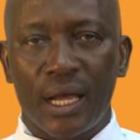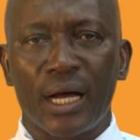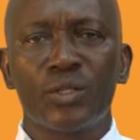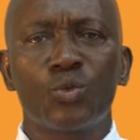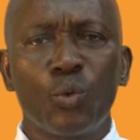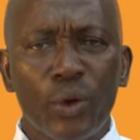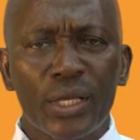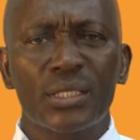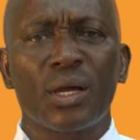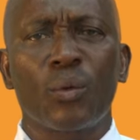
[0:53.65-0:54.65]
and to
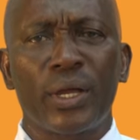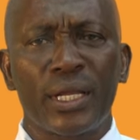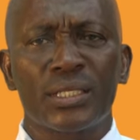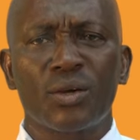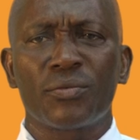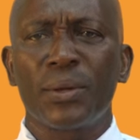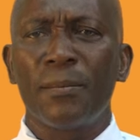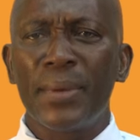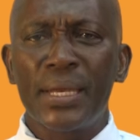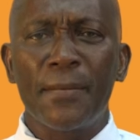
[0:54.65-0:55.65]
raise awareness of the
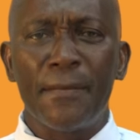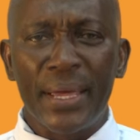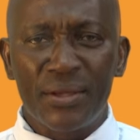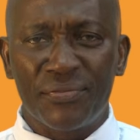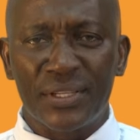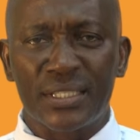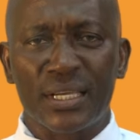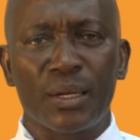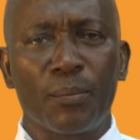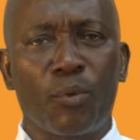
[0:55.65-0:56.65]
many benefits
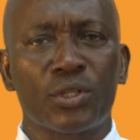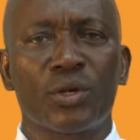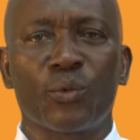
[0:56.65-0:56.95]
and important